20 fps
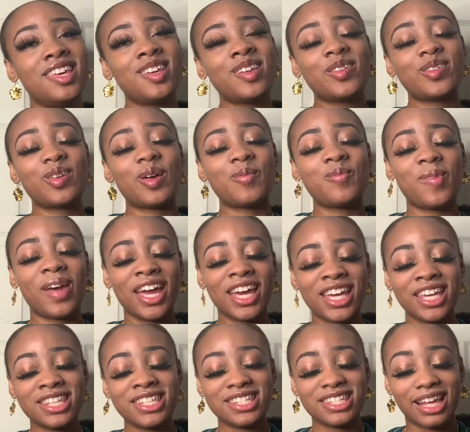So I'm back
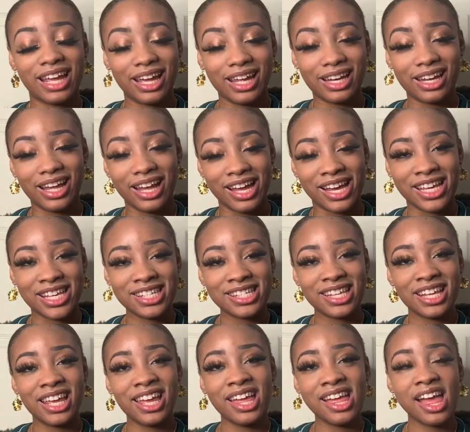inside, guys.
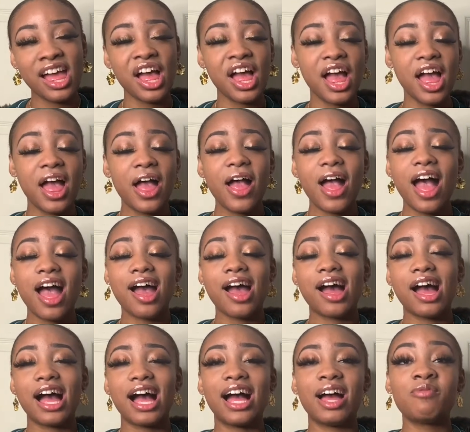
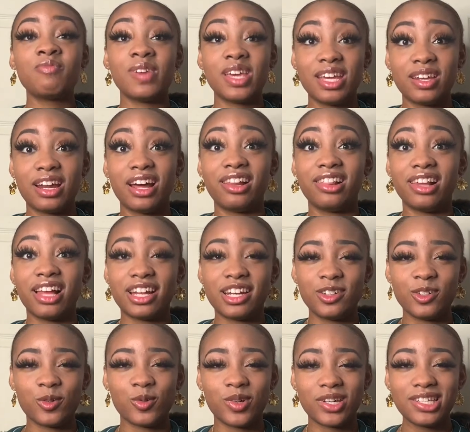I made a lot of
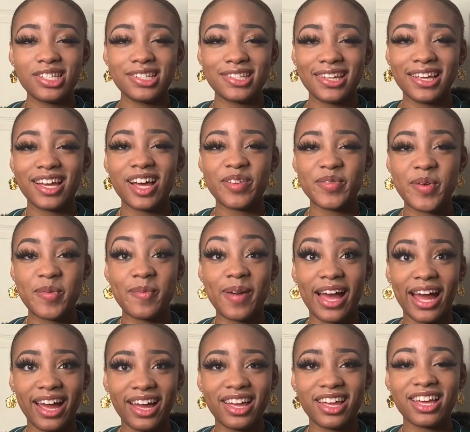noise coming
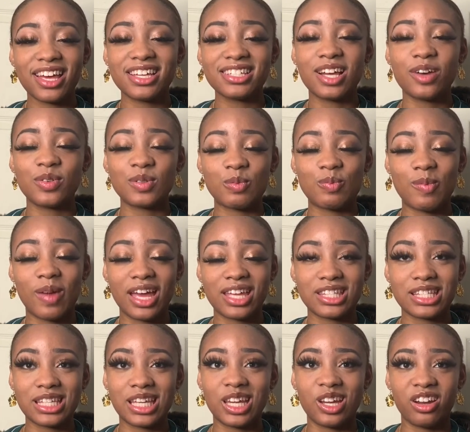back because I was mad
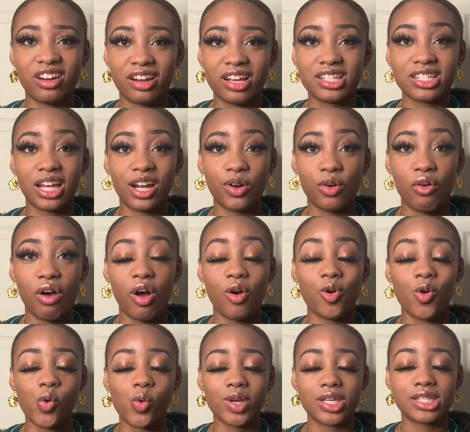scared because I know I
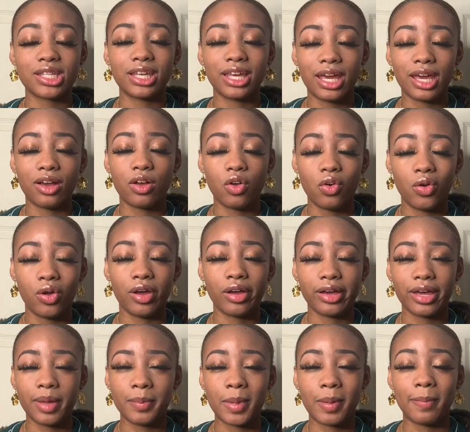always get caught
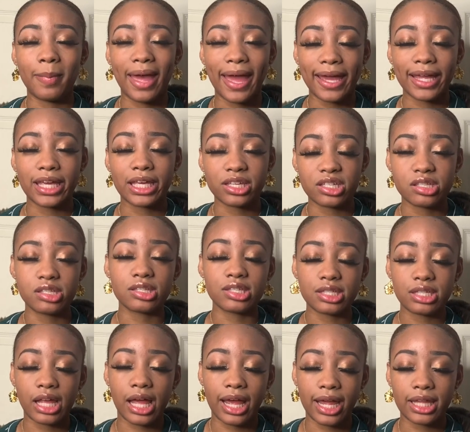coming back
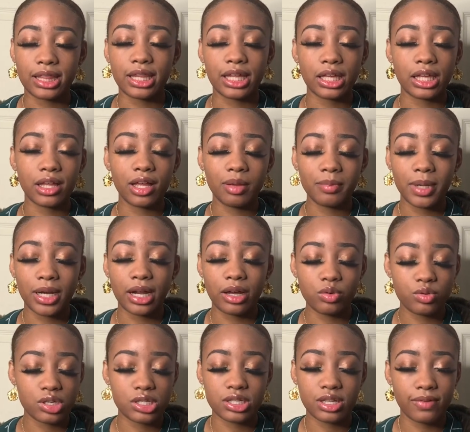inside. Like coming out
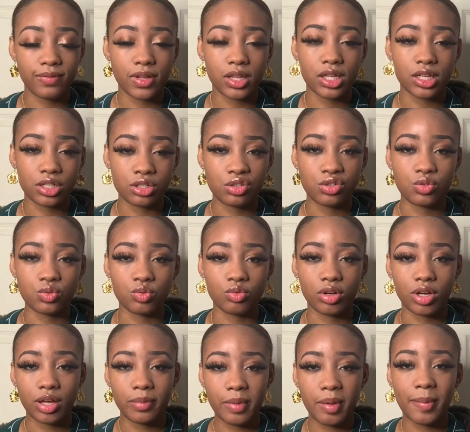is never the issue.
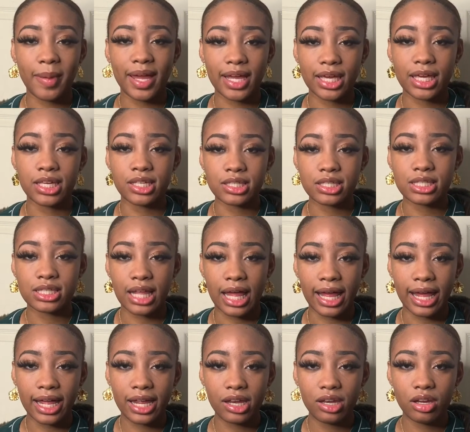Coming back
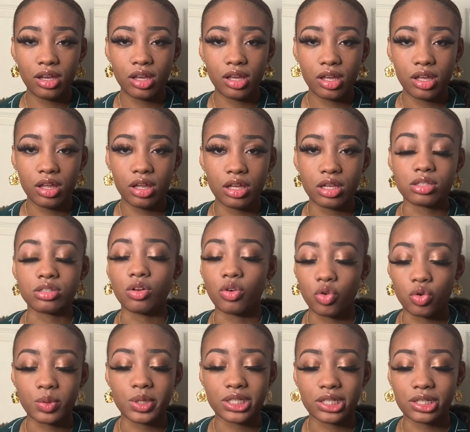inside is
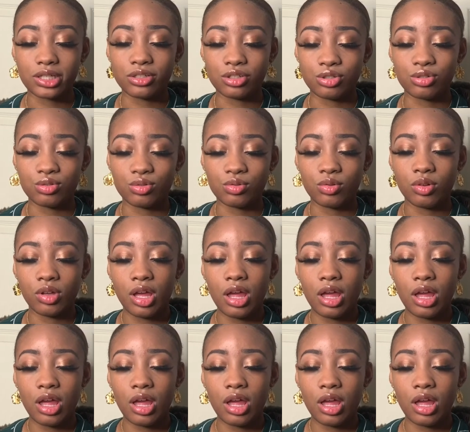always an issue.